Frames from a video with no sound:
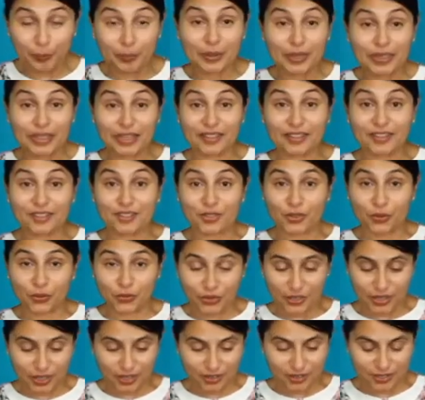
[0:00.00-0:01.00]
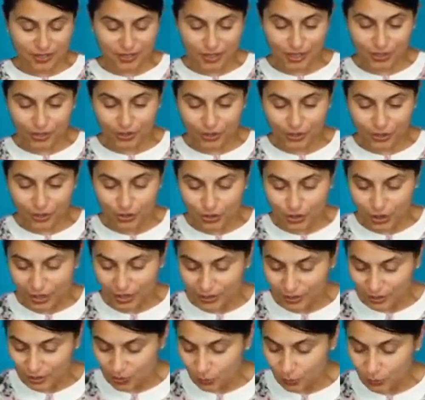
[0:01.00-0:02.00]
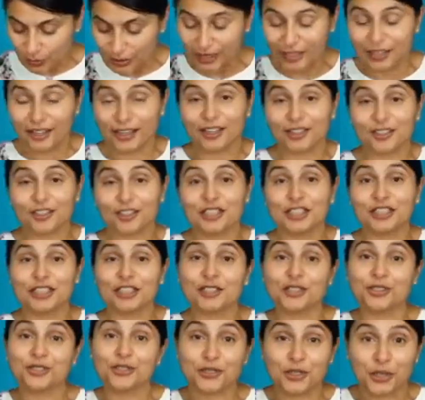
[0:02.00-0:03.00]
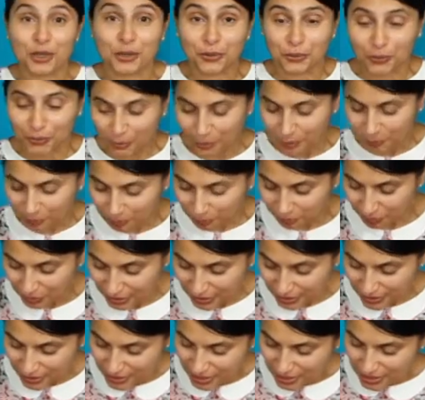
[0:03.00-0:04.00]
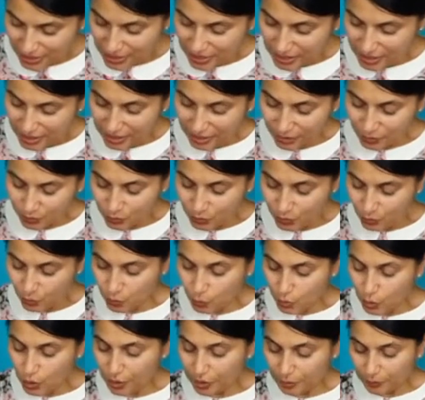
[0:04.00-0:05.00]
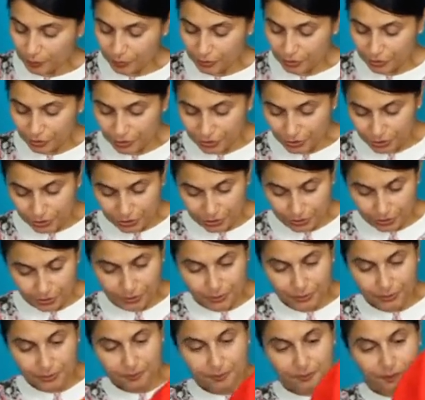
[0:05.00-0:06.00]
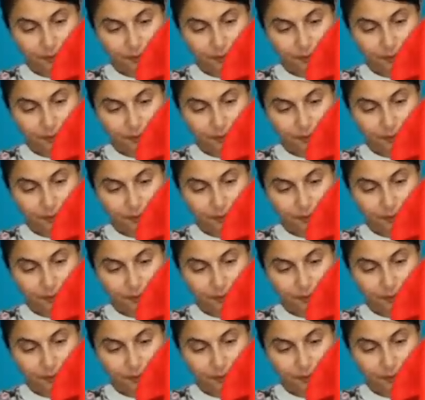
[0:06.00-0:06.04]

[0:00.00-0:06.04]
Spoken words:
beads on the other side of the dress, we can actually sew them. And what I'm going to do